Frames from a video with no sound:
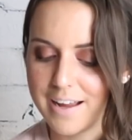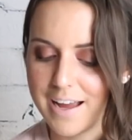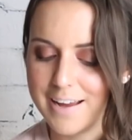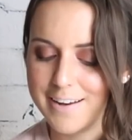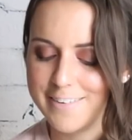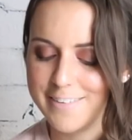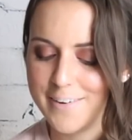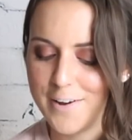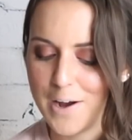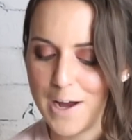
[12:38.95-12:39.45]
I
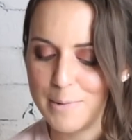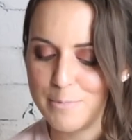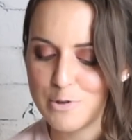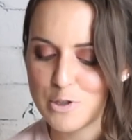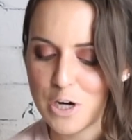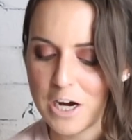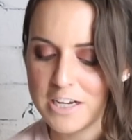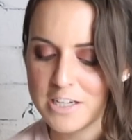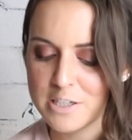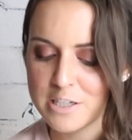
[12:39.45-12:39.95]
don't know. I'm
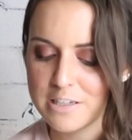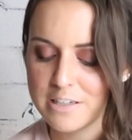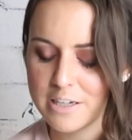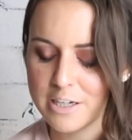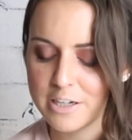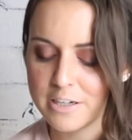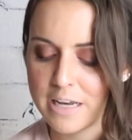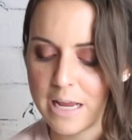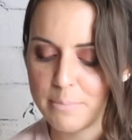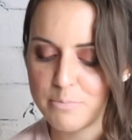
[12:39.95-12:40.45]
drawn to
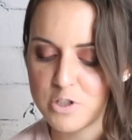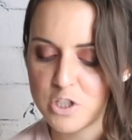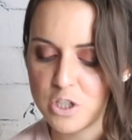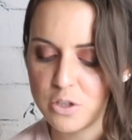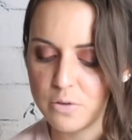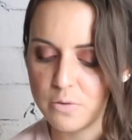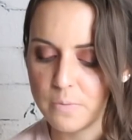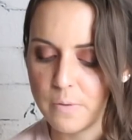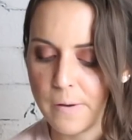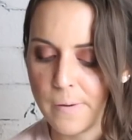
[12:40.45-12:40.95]

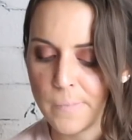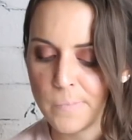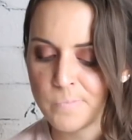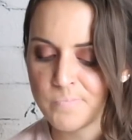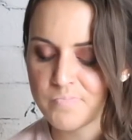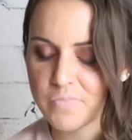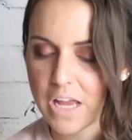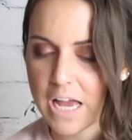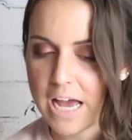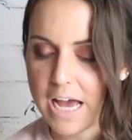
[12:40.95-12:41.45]
Neptune
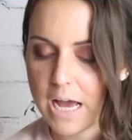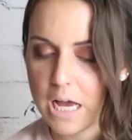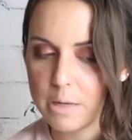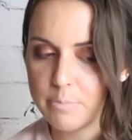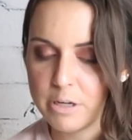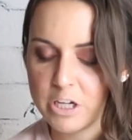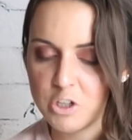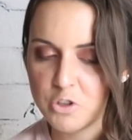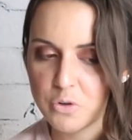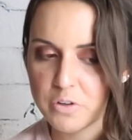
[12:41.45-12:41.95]

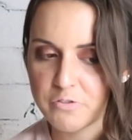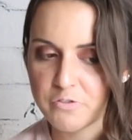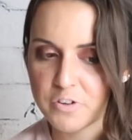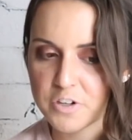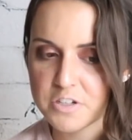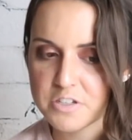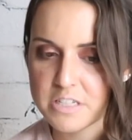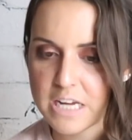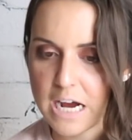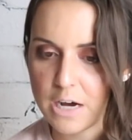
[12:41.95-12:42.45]
in your
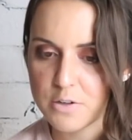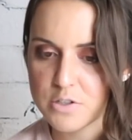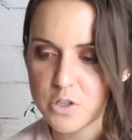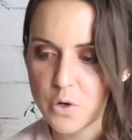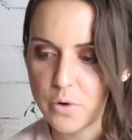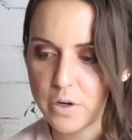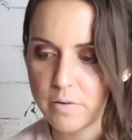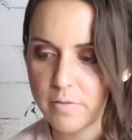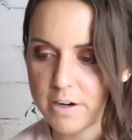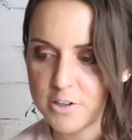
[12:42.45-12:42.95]
first house
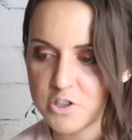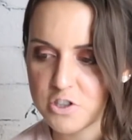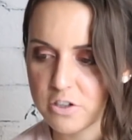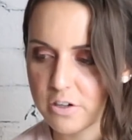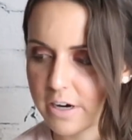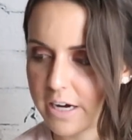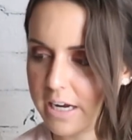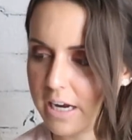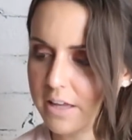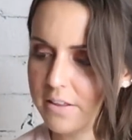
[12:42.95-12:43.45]
going retrograde.